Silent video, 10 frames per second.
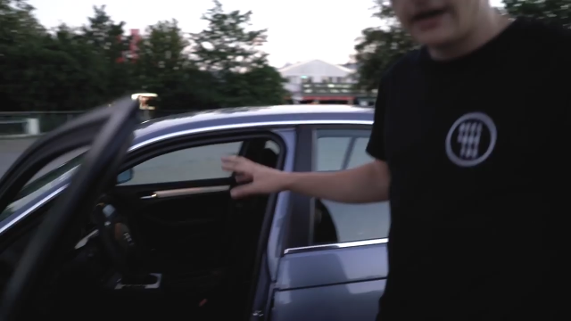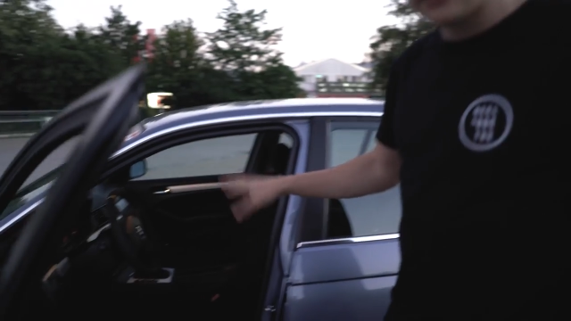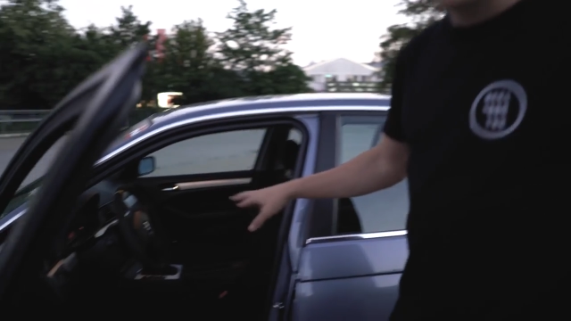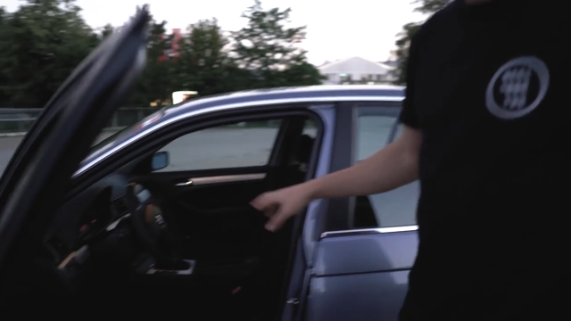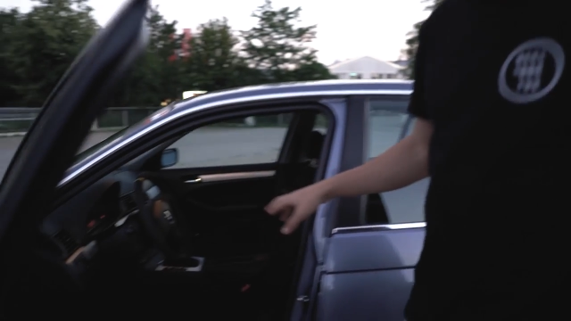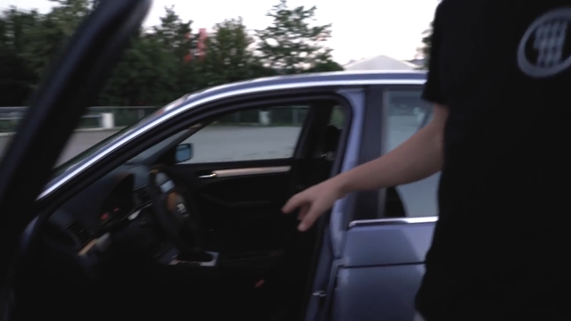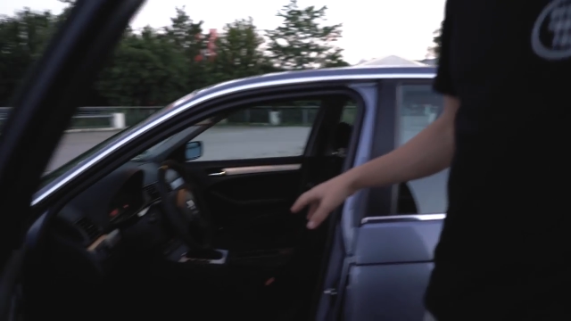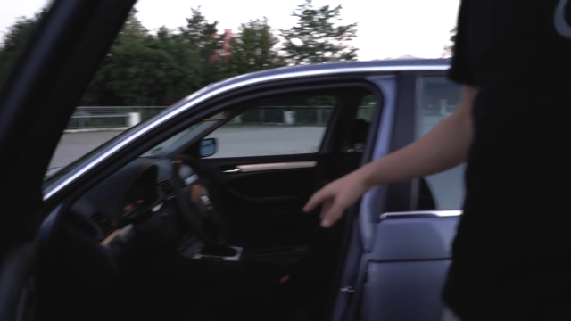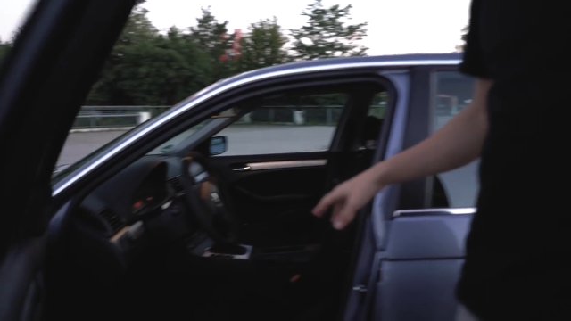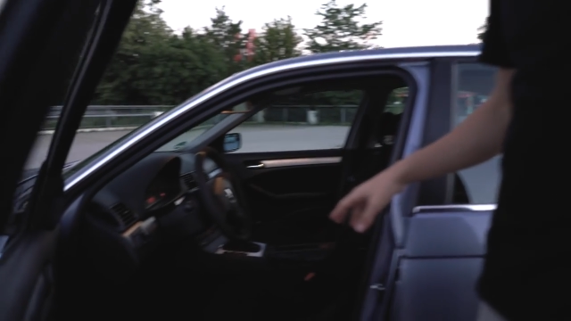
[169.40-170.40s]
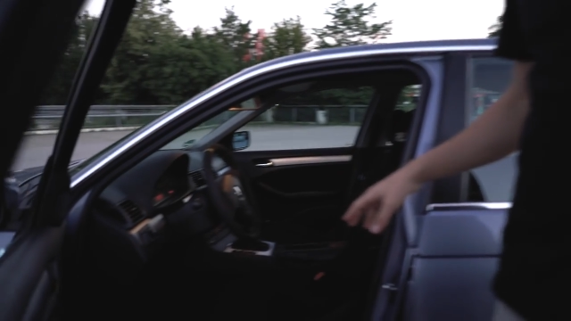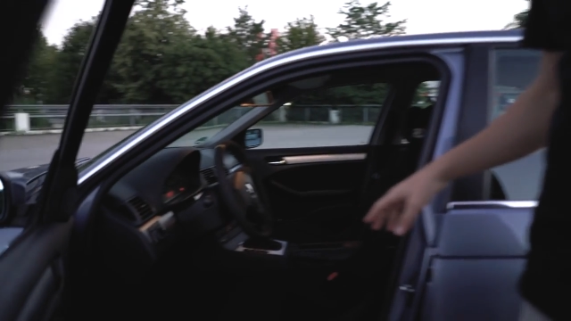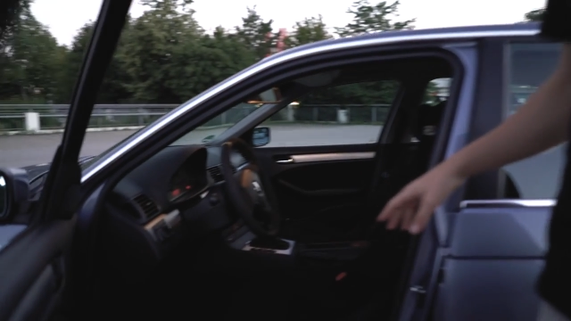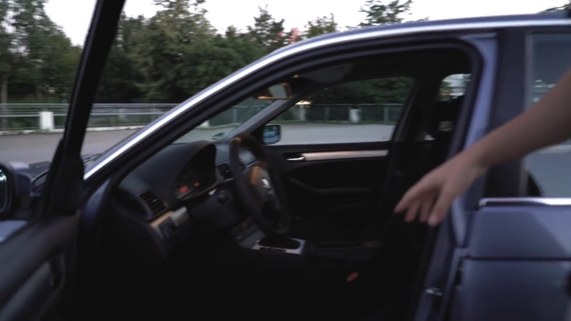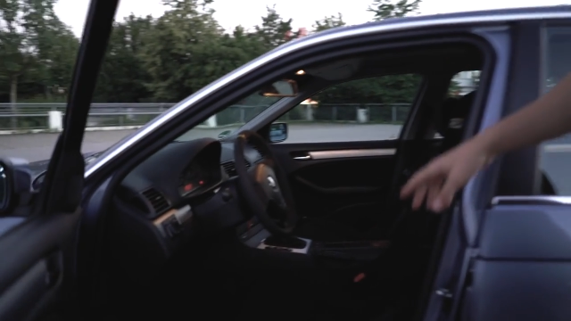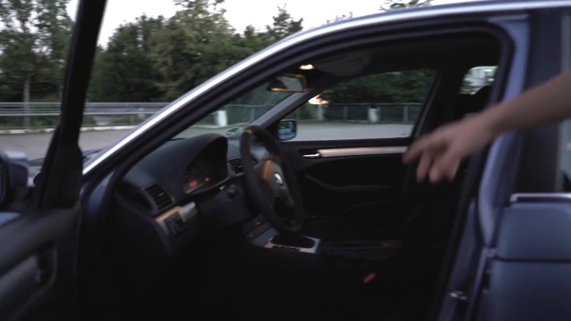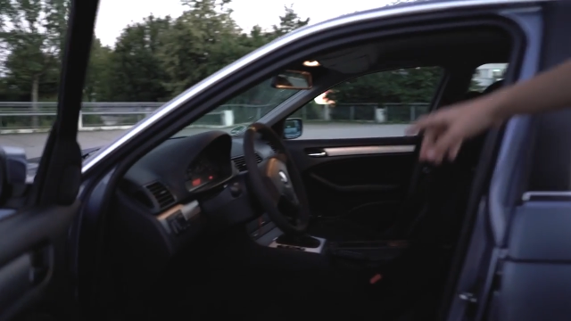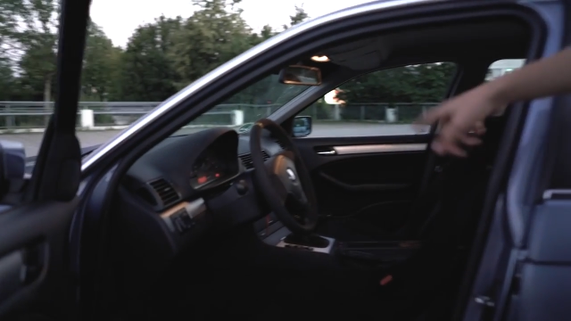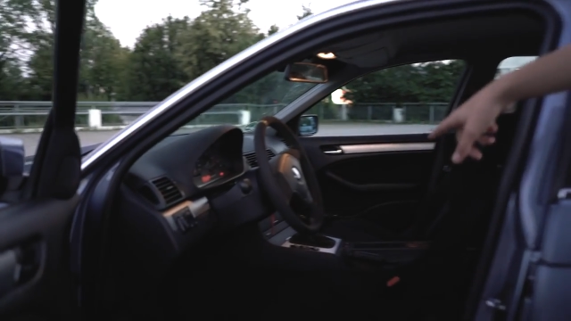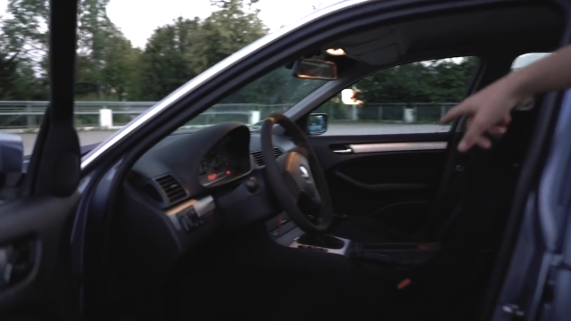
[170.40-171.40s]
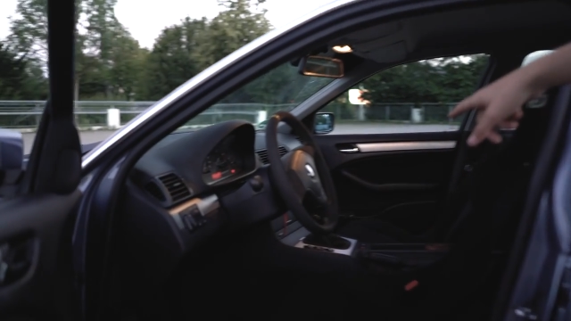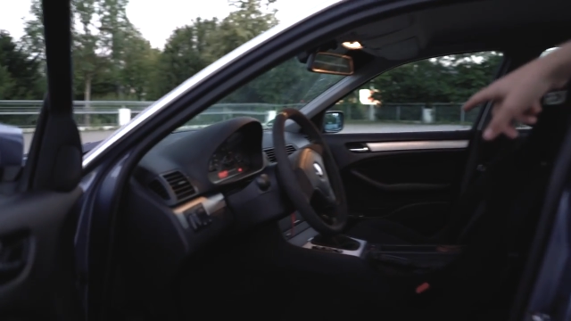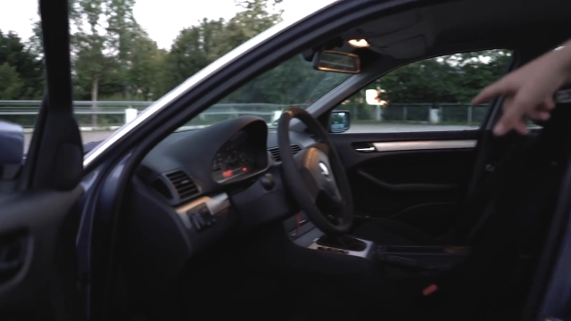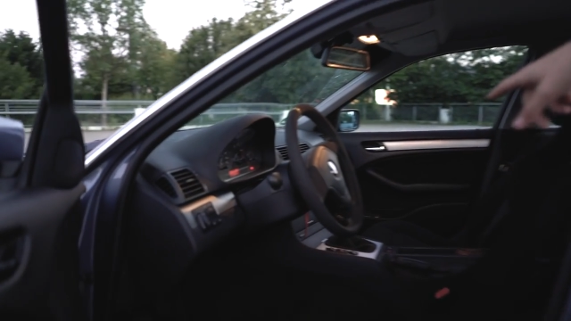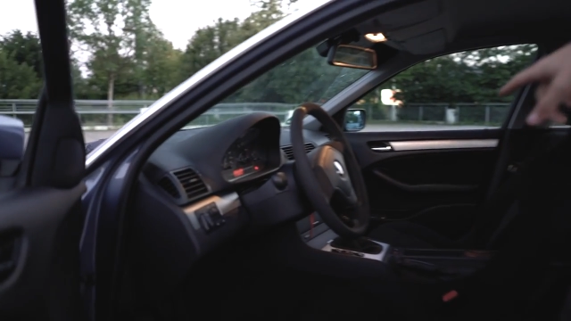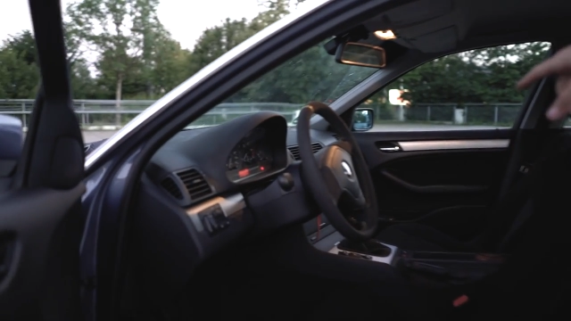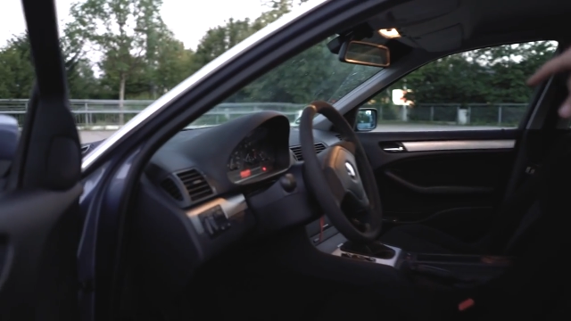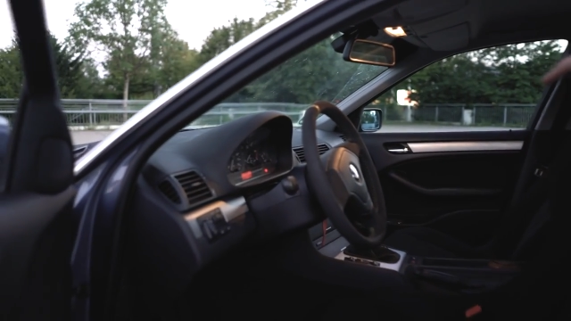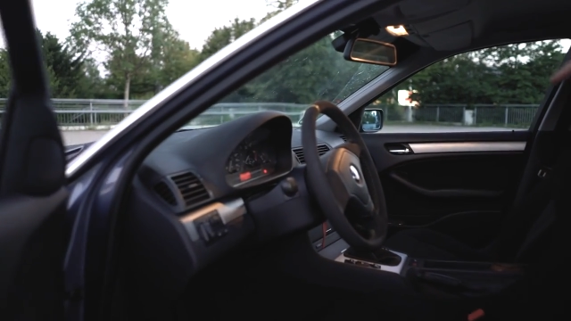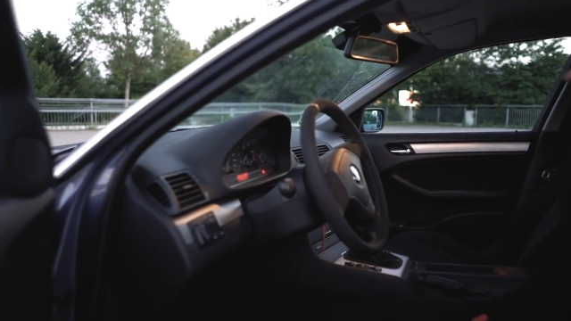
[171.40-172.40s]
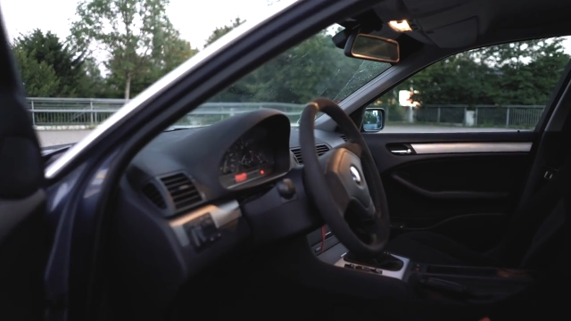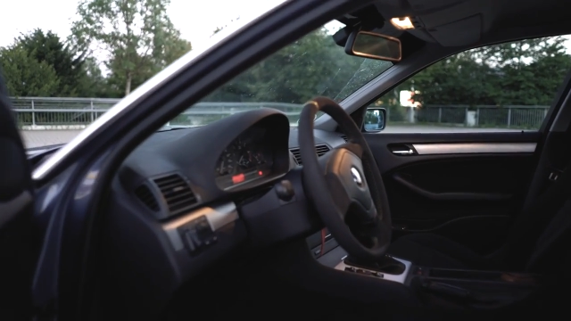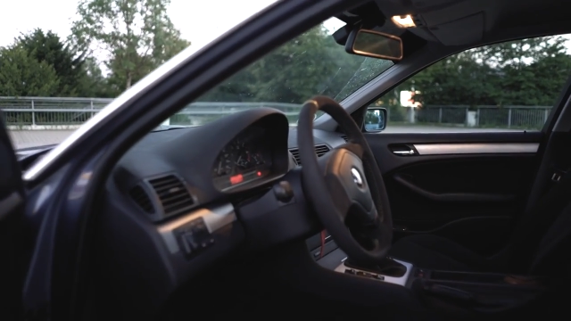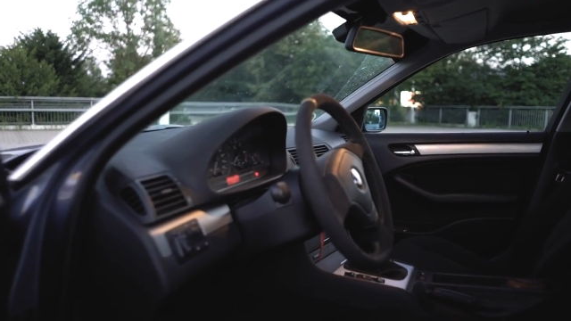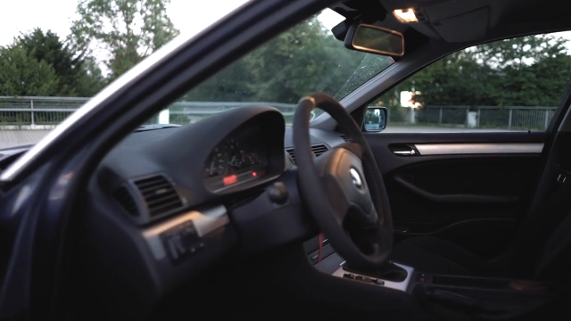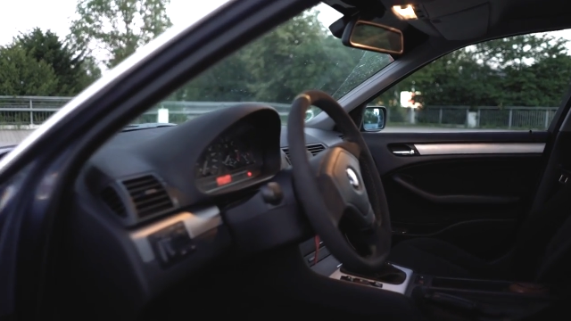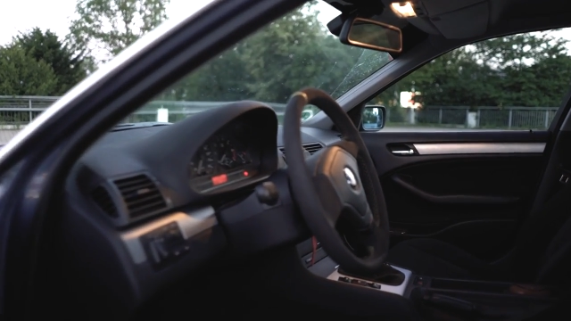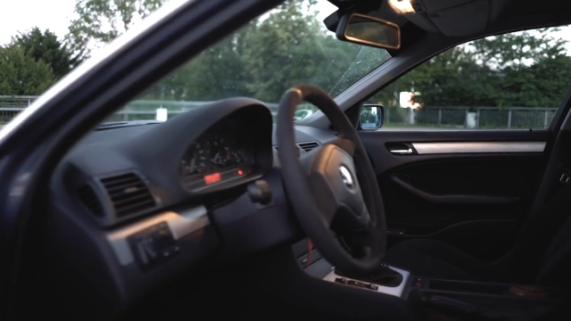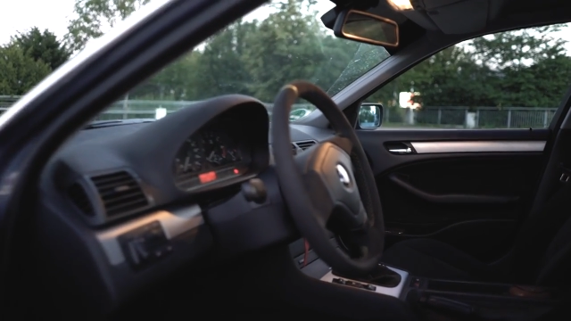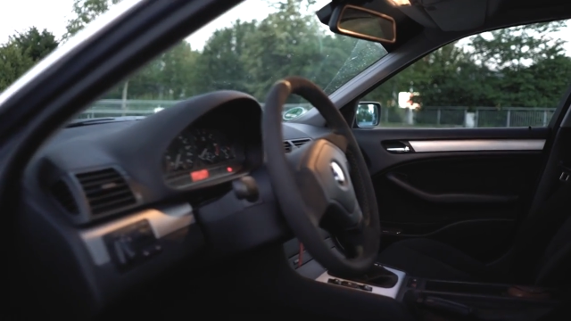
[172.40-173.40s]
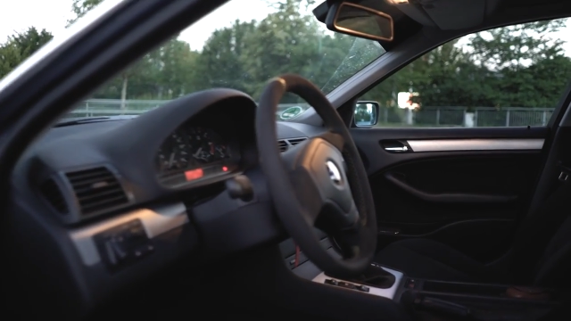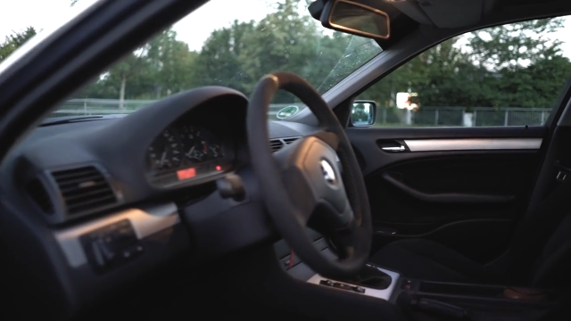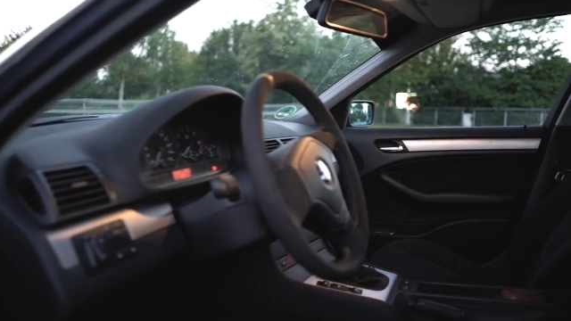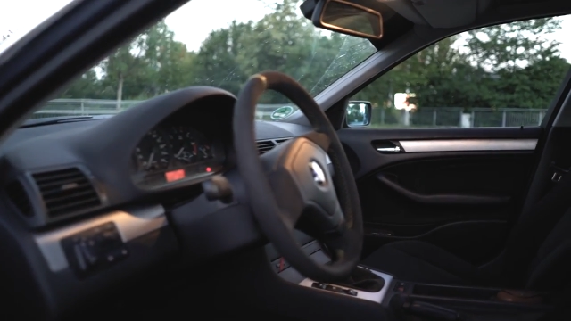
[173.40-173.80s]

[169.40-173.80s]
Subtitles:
[unreadable: no face in view]